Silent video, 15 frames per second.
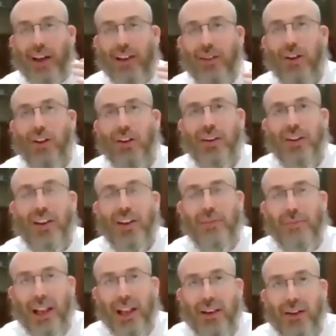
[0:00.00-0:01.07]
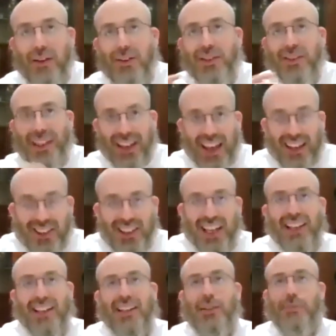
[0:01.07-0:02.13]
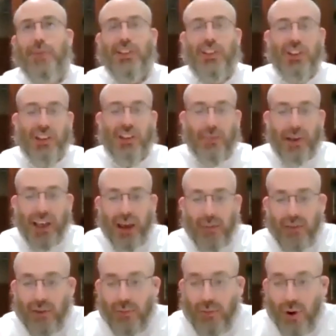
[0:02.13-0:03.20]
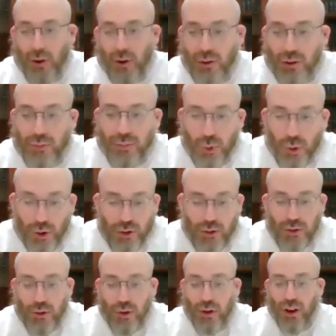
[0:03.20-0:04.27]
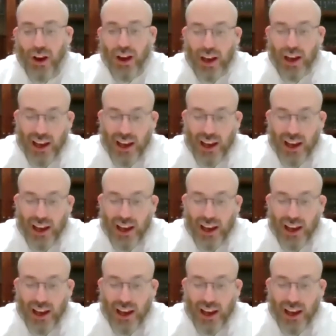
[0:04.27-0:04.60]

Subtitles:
Kohen Gadol, the Melanos, stayed in this position and became even more cruel.